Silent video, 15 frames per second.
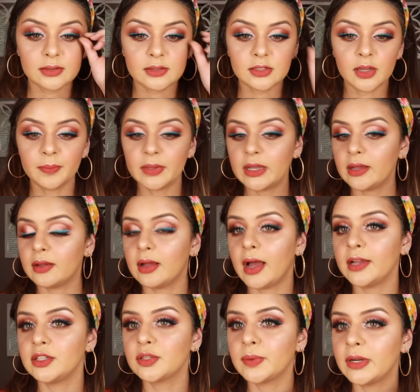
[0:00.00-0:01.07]
something,
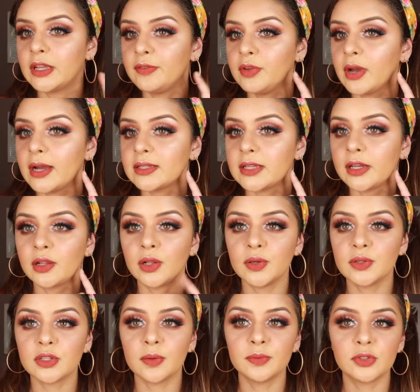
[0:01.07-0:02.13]
I just want to give you guys a
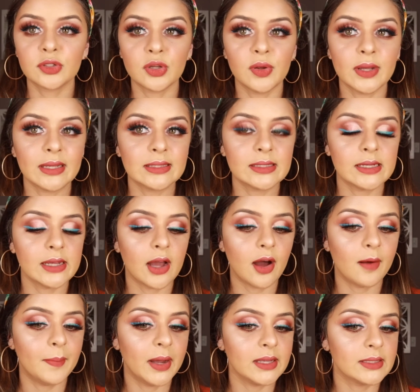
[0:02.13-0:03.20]
close-up so you can see
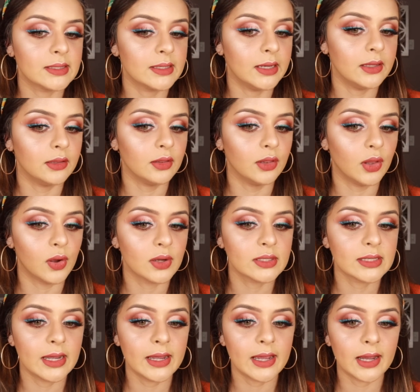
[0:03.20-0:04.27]
how my skin looks
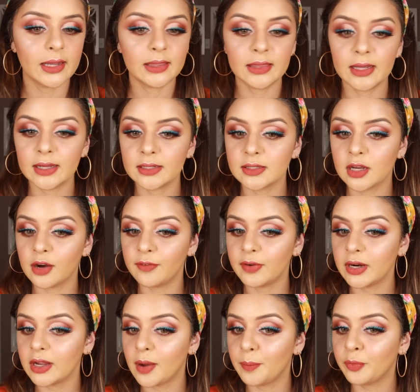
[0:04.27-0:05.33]
like. I think it's
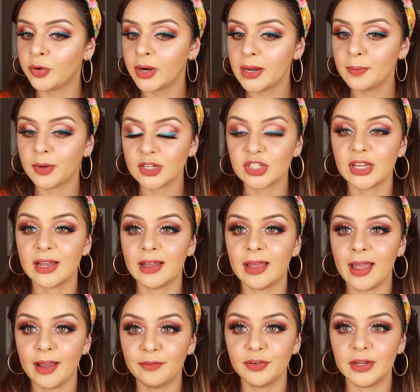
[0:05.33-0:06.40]
covering up pretty much
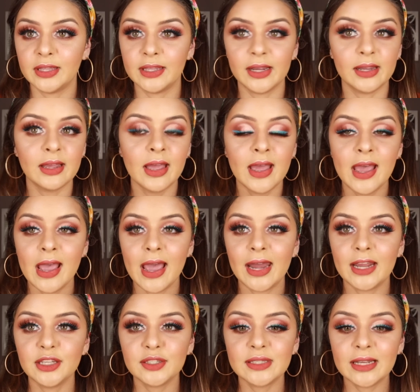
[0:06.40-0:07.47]
everything. And
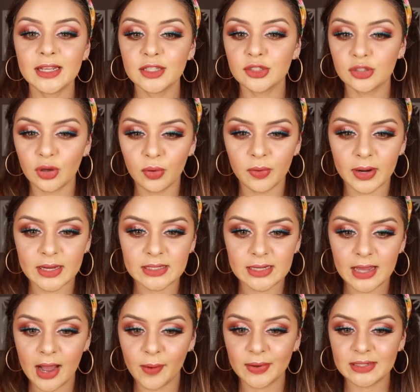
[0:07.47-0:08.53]
I just think it's so crazy
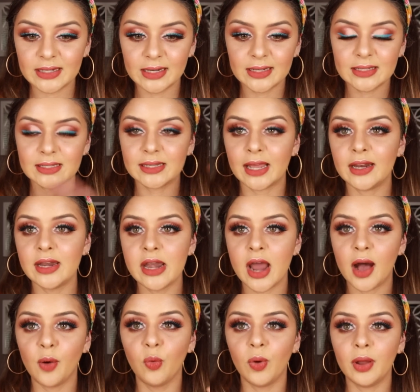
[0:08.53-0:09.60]
how I didn't set
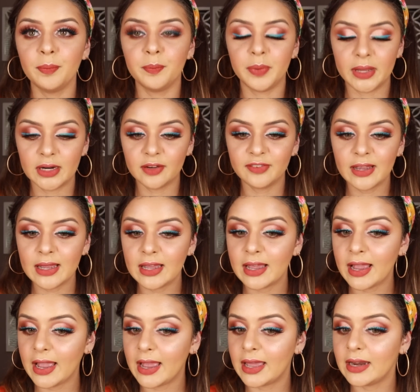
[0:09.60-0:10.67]
not one bit of it
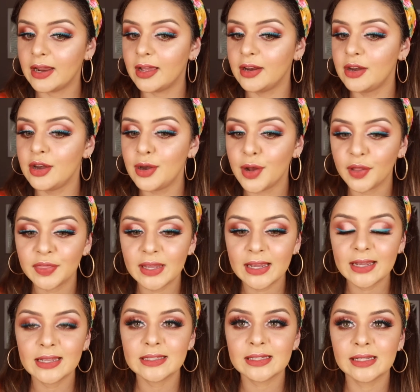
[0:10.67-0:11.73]
and
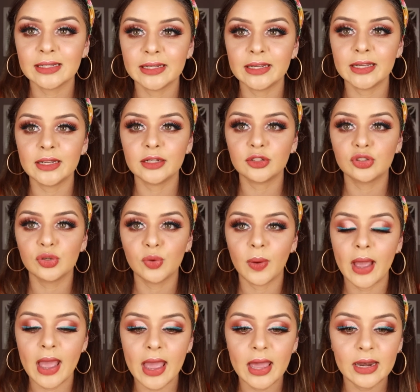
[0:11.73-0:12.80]
nothing is clinging to
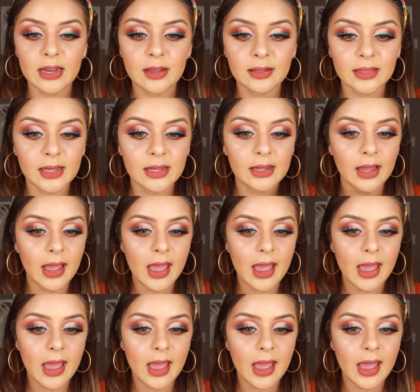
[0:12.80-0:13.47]
anything